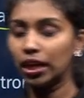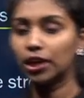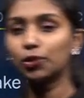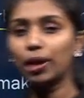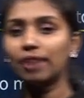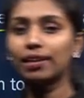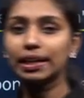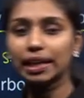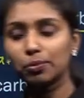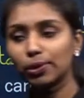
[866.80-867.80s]
Do you have
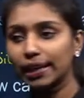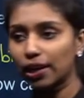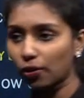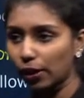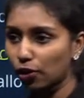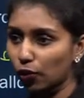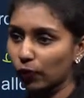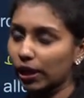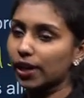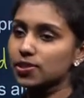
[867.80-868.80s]
idea about the electronic
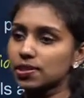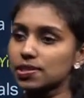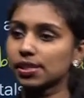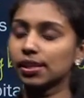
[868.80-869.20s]
configurations?